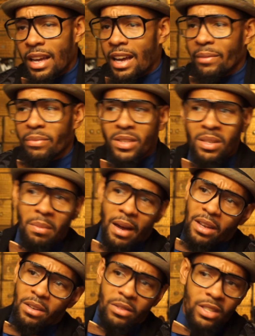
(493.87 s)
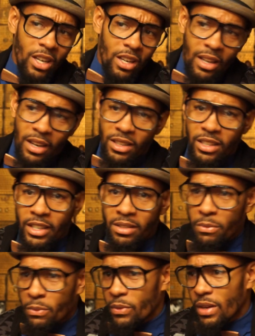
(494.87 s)
how somebody going to tell you that it
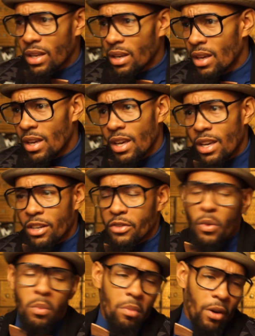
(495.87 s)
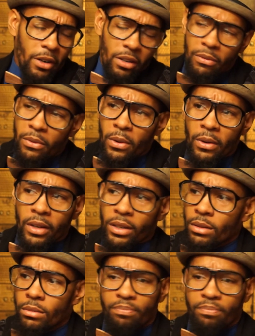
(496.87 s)
doesn't fit, there's no market for it,